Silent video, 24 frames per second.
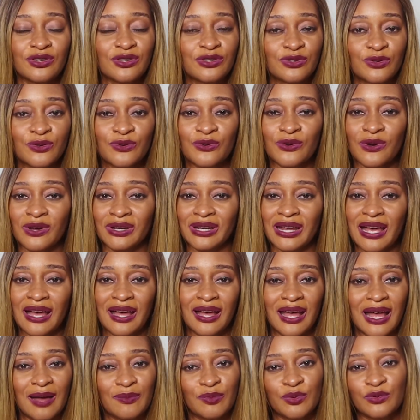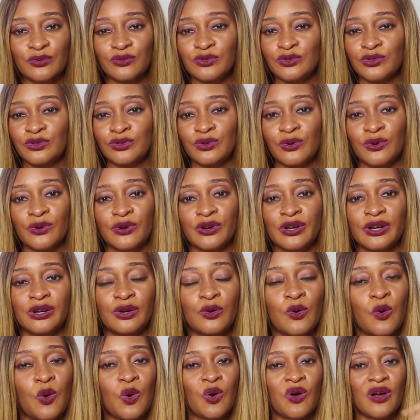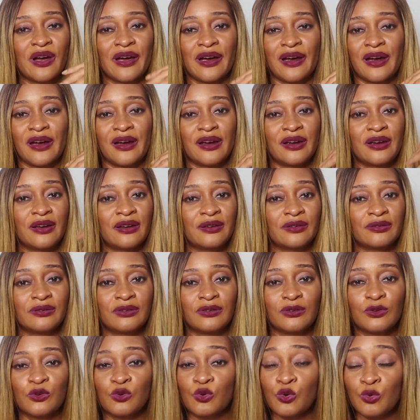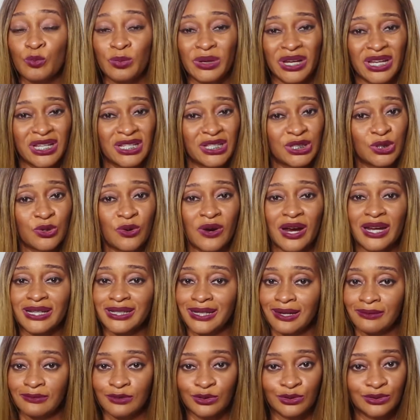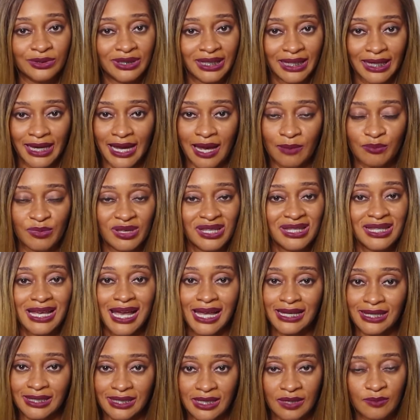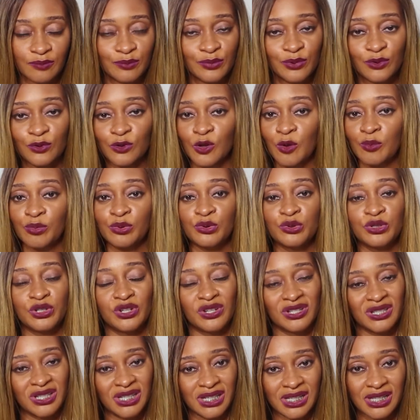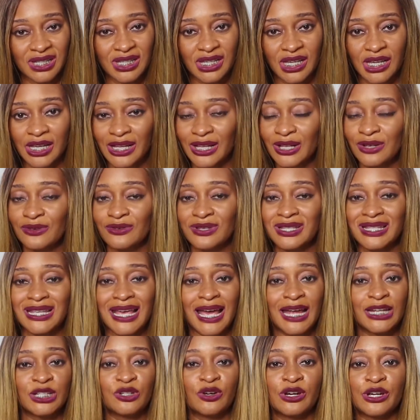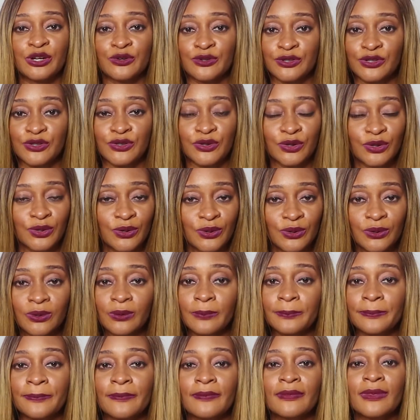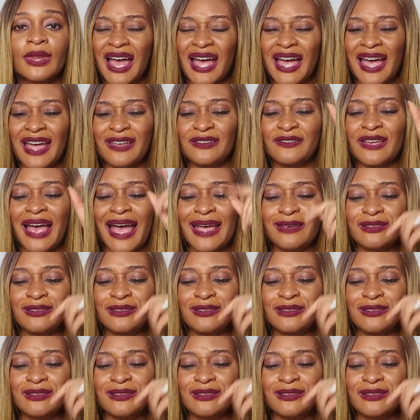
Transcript: just go on Apple Store or Google Play Store and download the app. It's that simple. Upload your details and you're good to go. I